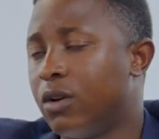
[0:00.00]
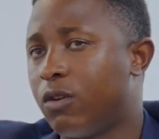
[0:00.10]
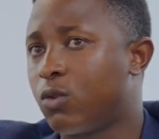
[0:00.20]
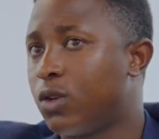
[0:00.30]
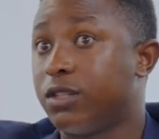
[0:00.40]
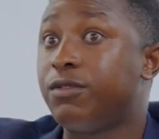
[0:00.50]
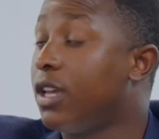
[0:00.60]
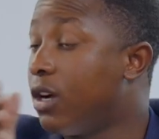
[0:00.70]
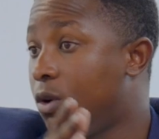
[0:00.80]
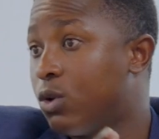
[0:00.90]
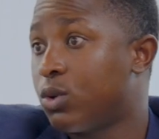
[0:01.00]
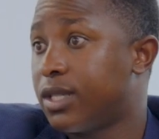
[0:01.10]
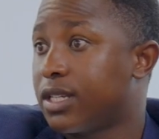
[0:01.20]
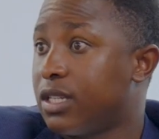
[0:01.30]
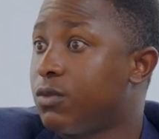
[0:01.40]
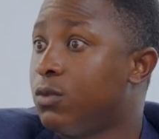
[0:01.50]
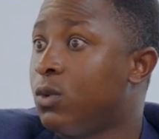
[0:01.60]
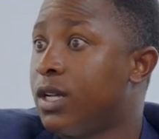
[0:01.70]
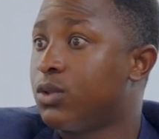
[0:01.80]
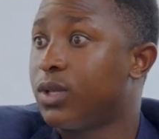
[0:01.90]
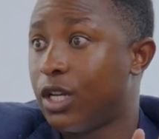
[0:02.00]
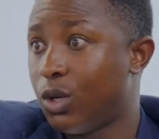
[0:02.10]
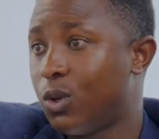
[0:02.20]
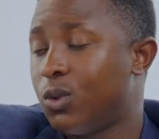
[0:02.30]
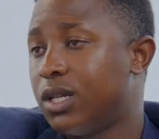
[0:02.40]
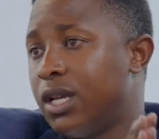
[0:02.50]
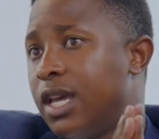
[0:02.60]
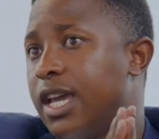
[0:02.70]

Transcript: Of course, if there are also successful ones, we can note,